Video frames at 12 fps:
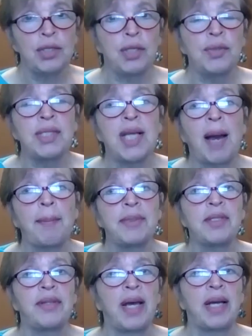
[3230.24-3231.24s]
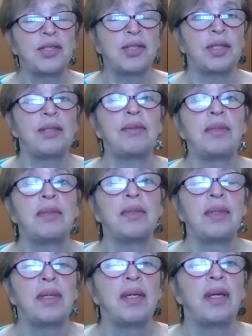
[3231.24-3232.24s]
two stoppers in that suit.
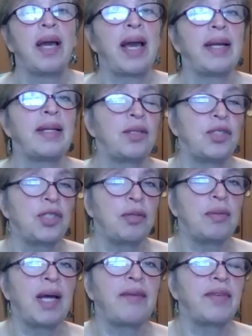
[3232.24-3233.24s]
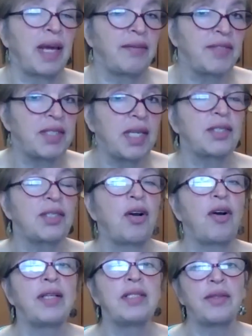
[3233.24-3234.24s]
And at the two level, they have six
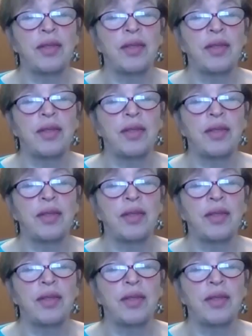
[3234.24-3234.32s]
cards.